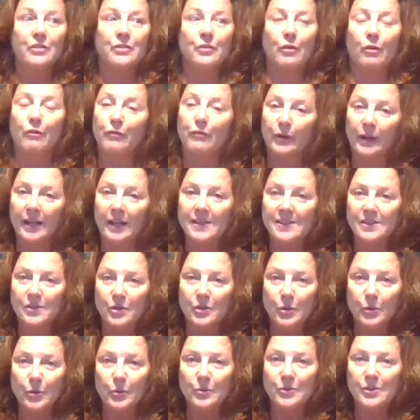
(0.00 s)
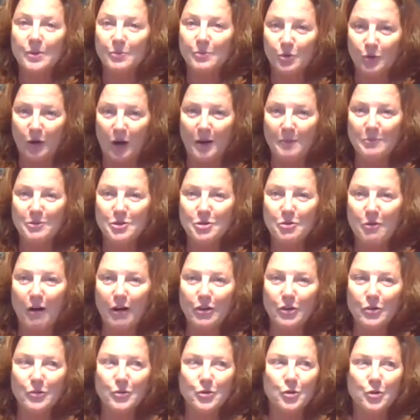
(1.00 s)
Don't forget to subscribe to our
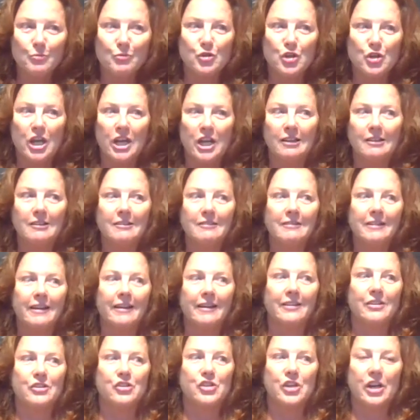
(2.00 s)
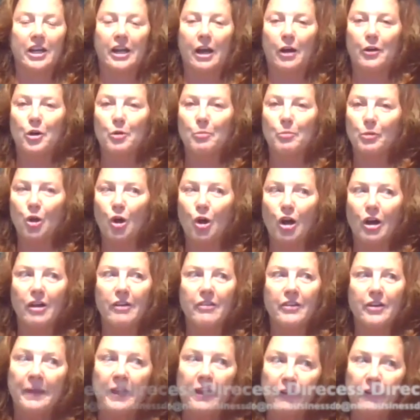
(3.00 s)
YouTube channel and check out our blog.
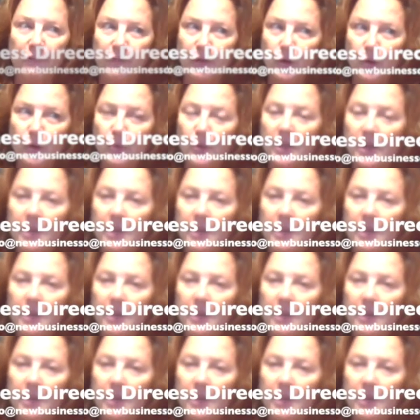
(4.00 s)
If you